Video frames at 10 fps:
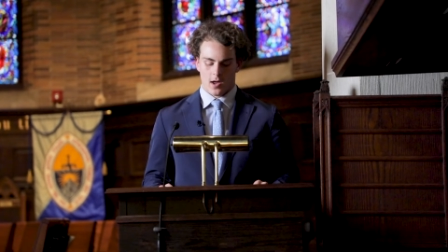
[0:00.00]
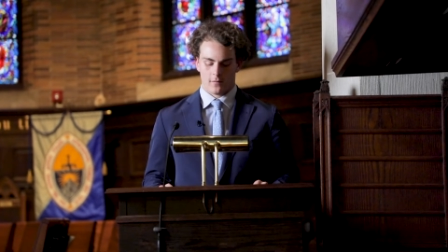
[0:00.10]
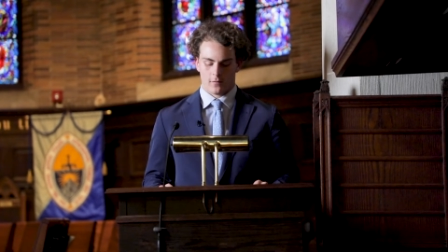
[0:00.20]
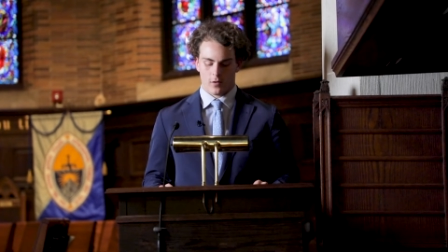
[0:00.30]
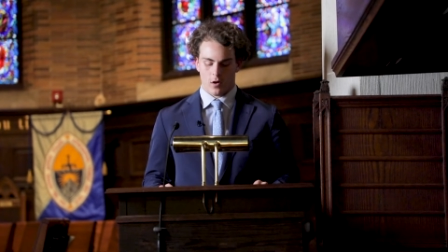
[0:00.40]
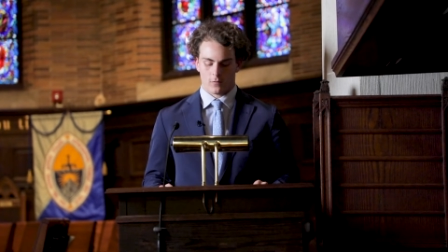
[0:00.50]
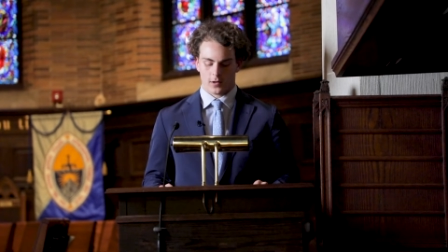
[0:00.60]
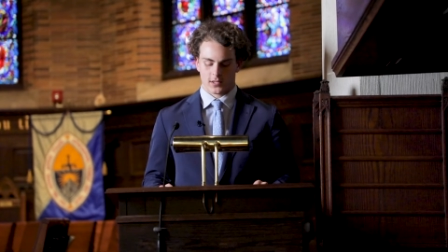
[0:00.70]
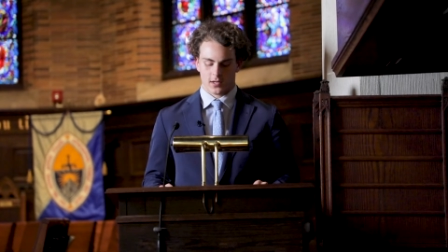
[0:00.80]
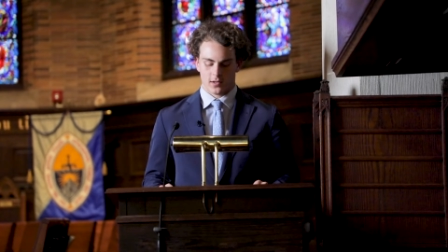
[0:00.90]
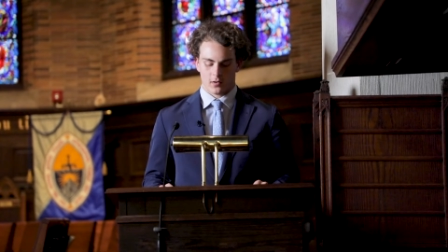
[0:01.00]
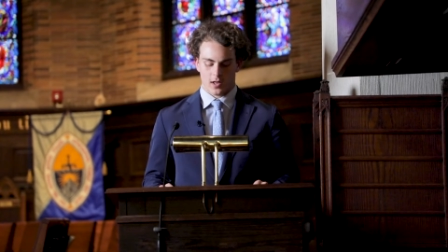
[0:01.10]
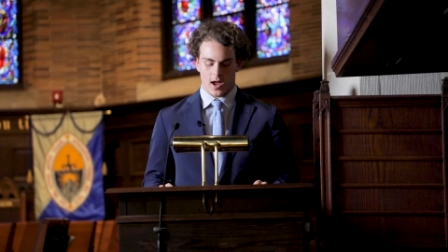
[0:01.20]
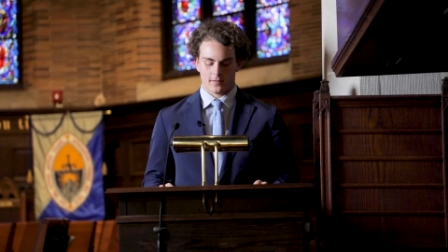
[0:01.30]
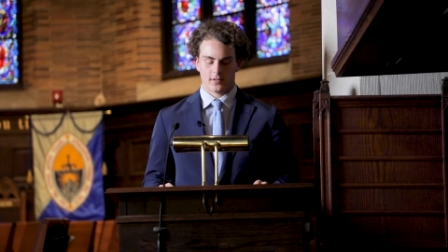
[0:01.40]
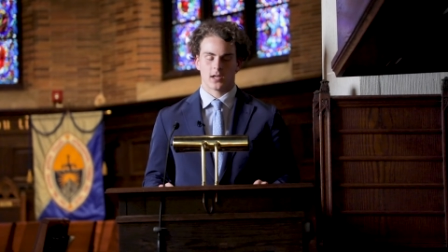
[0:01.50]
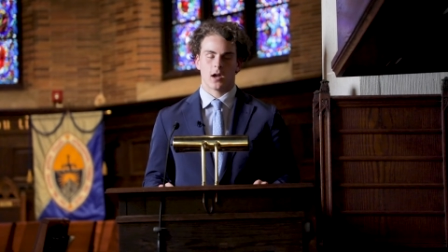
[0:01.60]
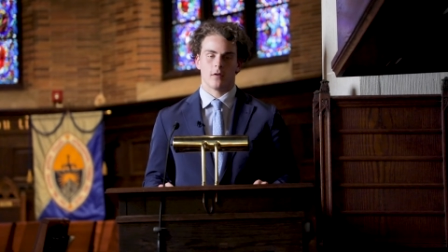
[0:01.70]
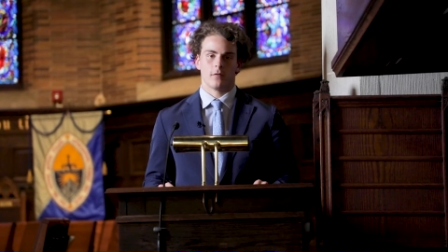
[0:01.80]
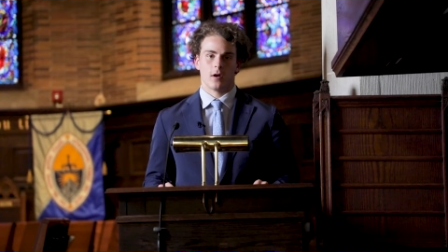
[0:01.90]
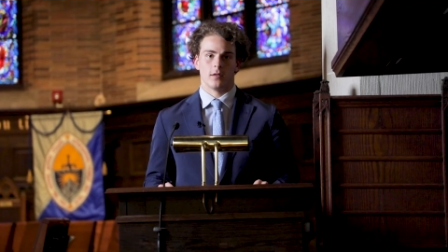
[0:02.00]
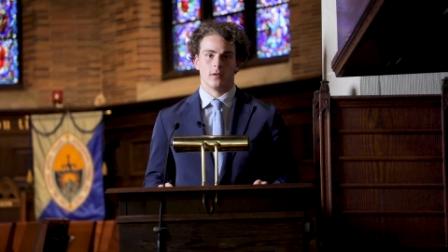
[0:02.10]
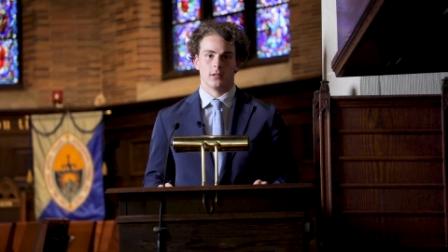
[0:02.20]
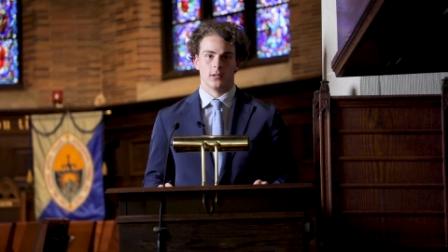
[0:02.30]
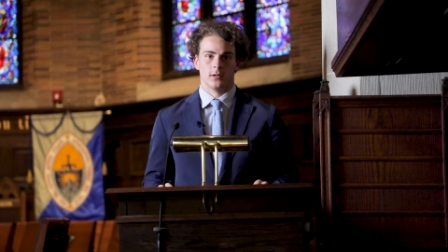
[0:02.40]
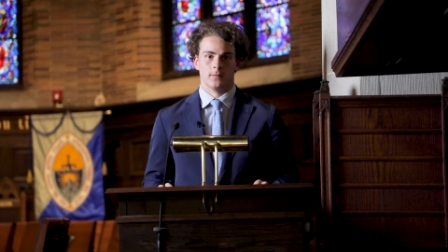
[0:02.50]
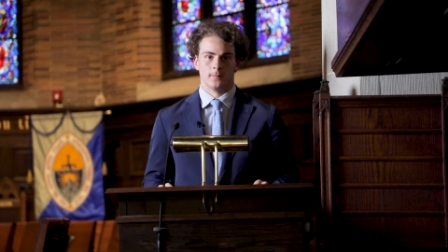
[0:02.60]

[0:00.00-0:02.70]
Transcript: and for all risking their lives to care for others.